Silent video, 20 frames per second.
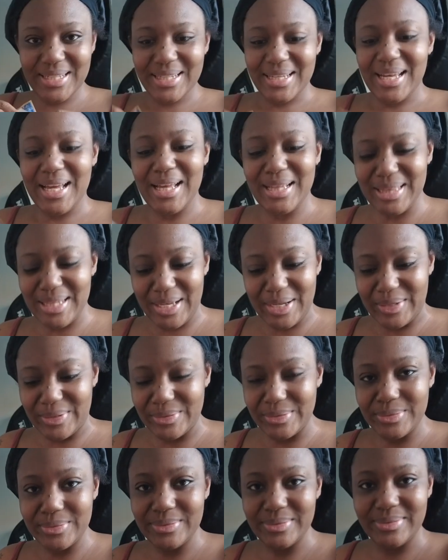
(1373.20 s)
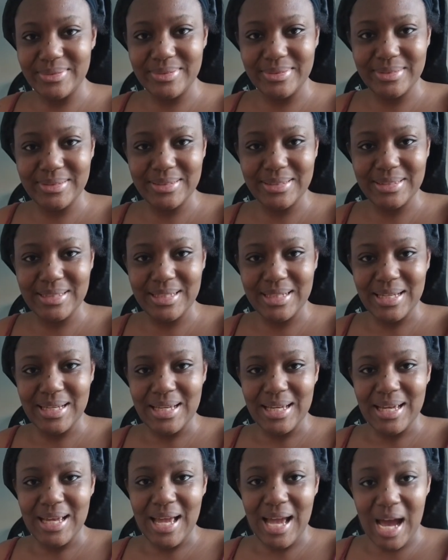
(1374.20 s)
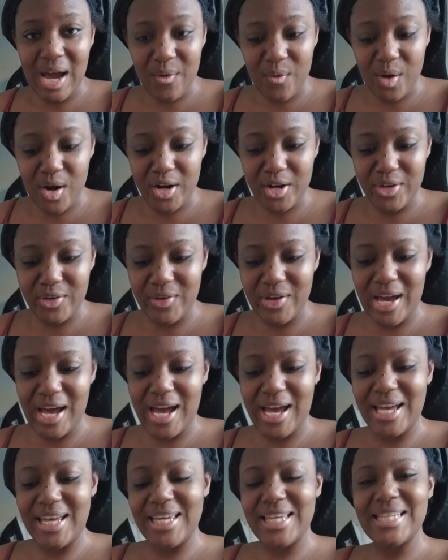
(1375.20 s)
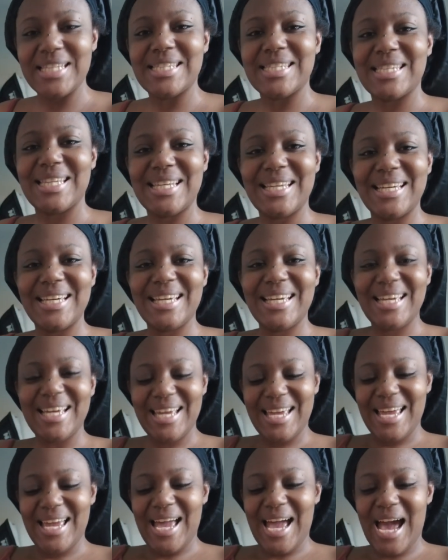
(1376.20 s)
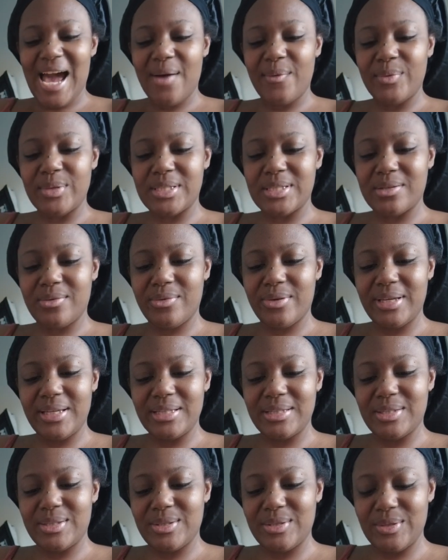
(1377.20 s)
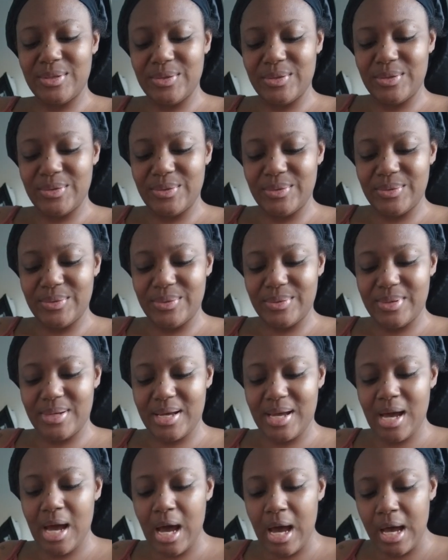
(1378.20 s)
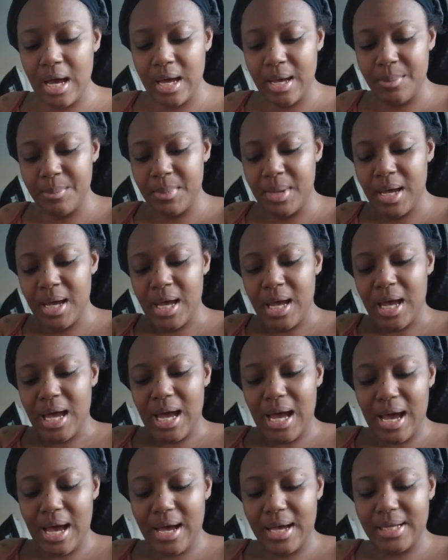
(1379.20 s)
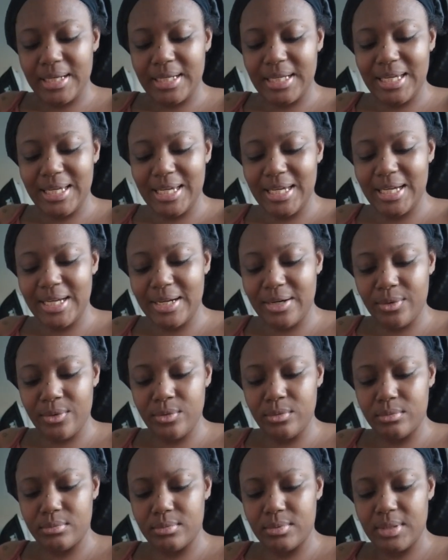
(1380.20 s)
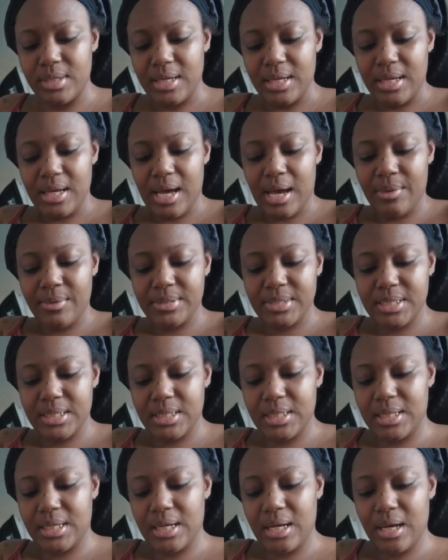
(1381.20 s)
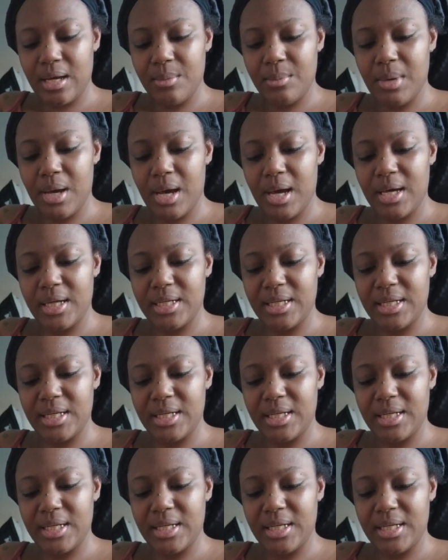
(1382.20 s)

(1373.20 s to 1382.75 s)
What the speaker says: Hello. How are you guys? I was going to come on here. I was going to come on